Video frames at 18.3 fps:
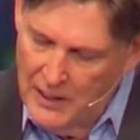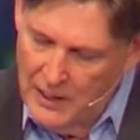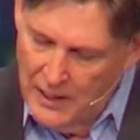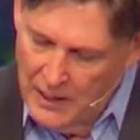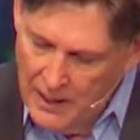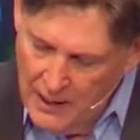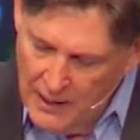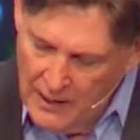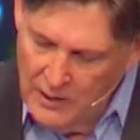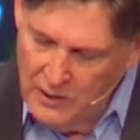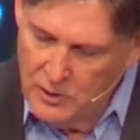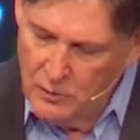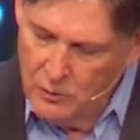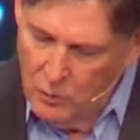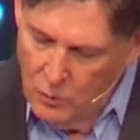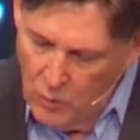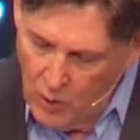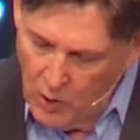He's
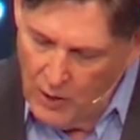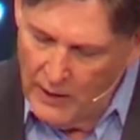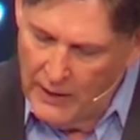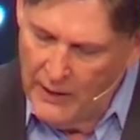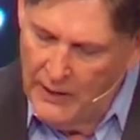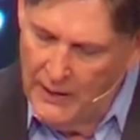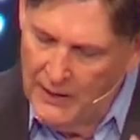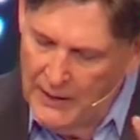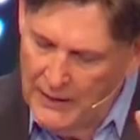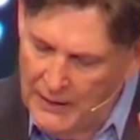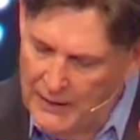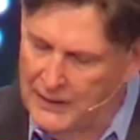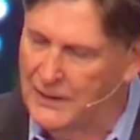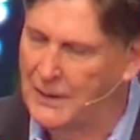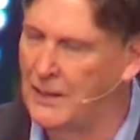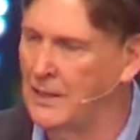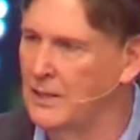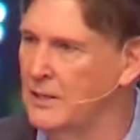working
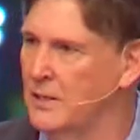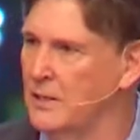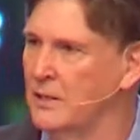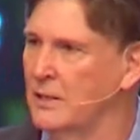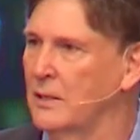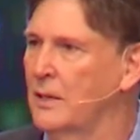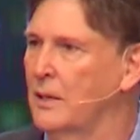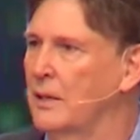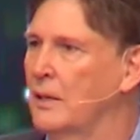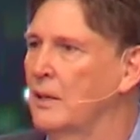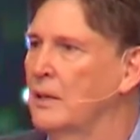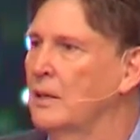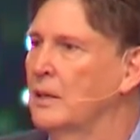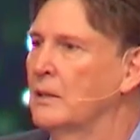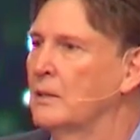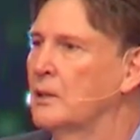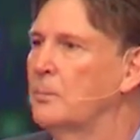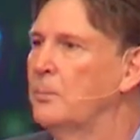in us
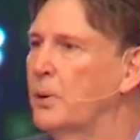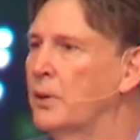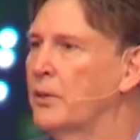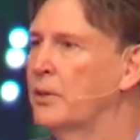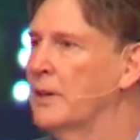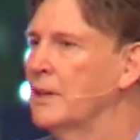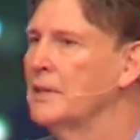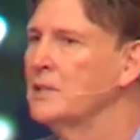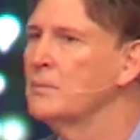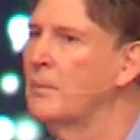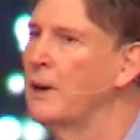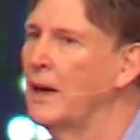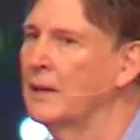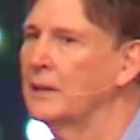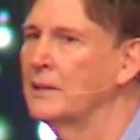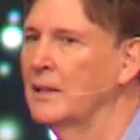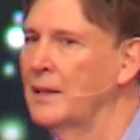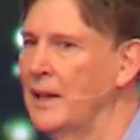to put things
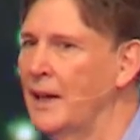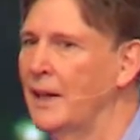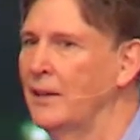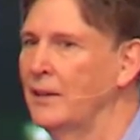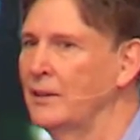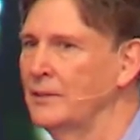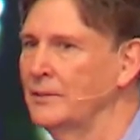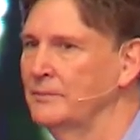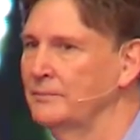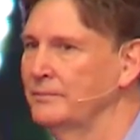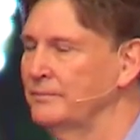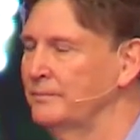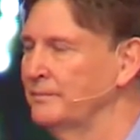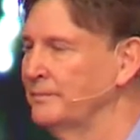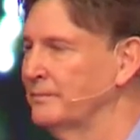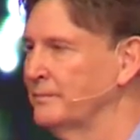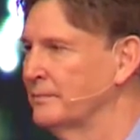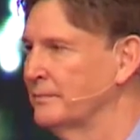back together
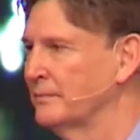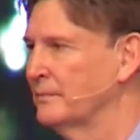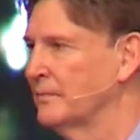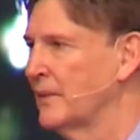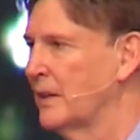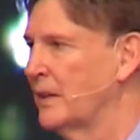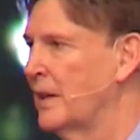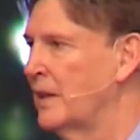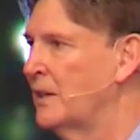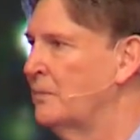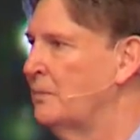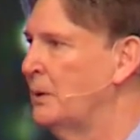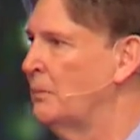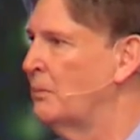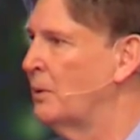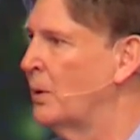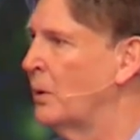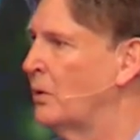that had
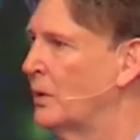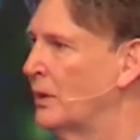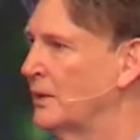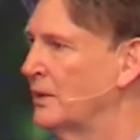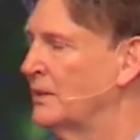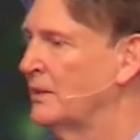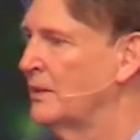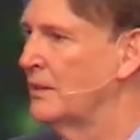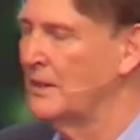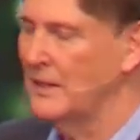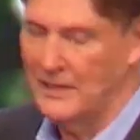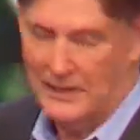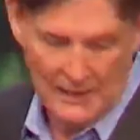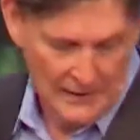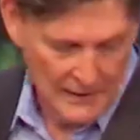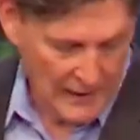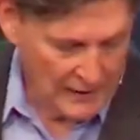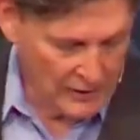been broken.
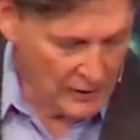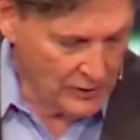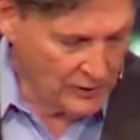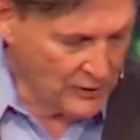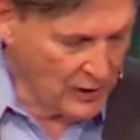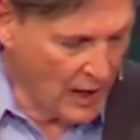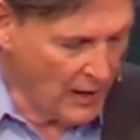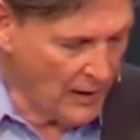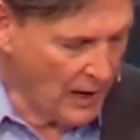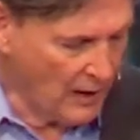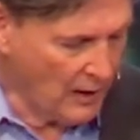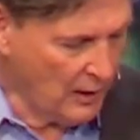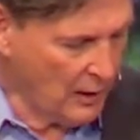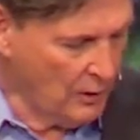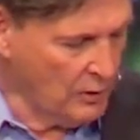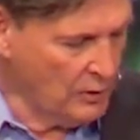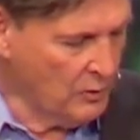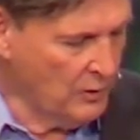I'll
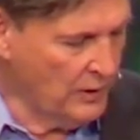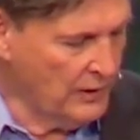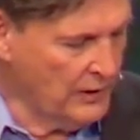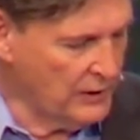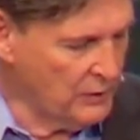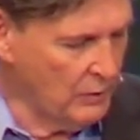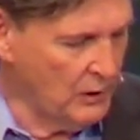close with this.